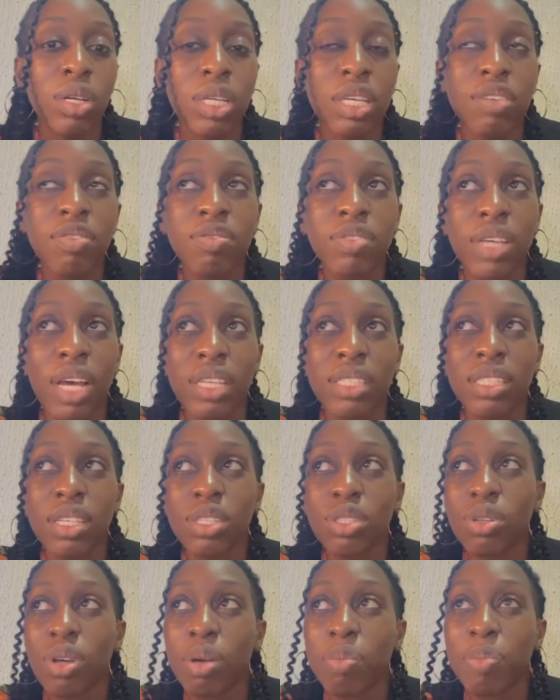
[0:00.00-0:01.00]
if their
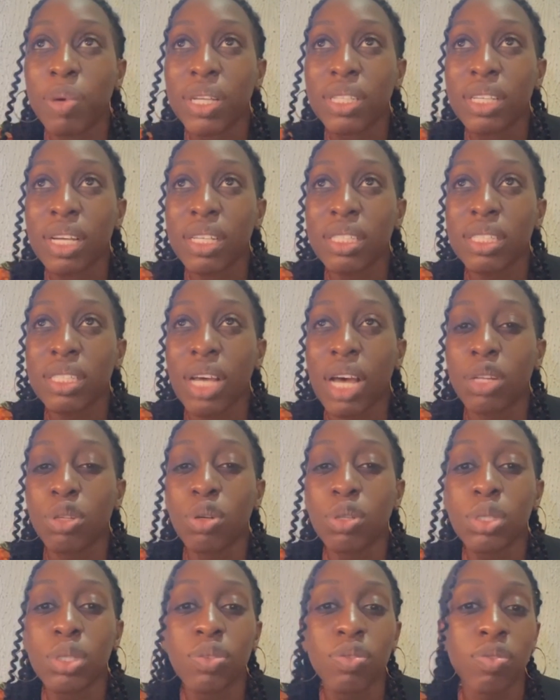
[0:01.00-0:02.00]
sexual partners are
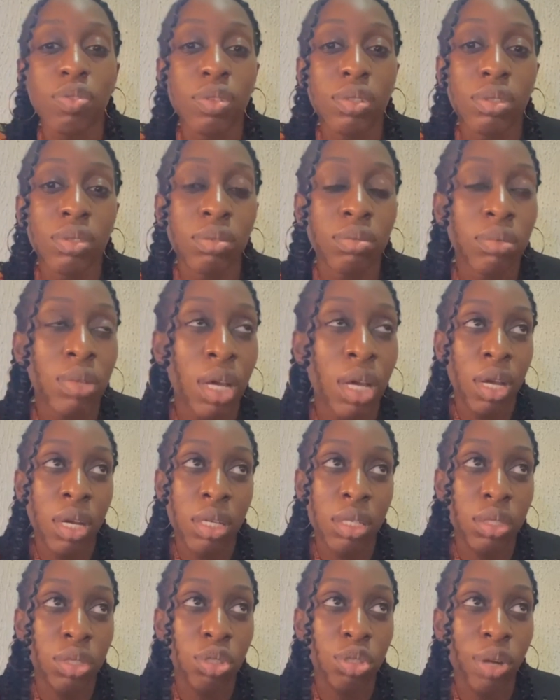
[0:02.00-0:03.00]
not even
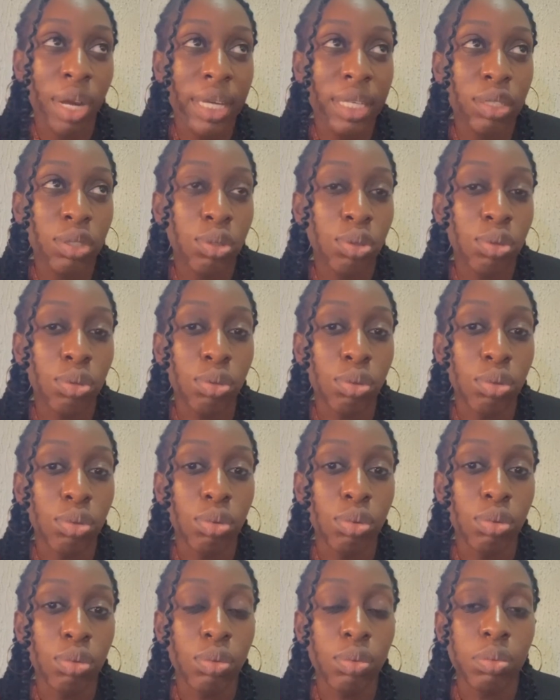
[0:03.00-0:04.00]
trying
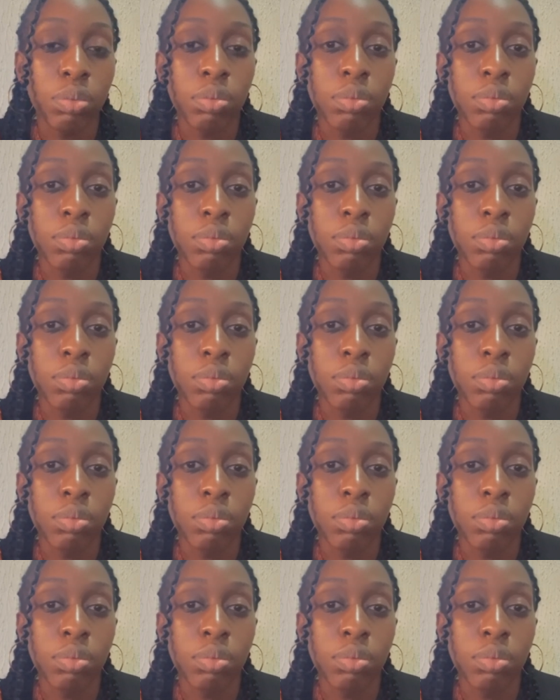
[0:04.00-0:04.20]
to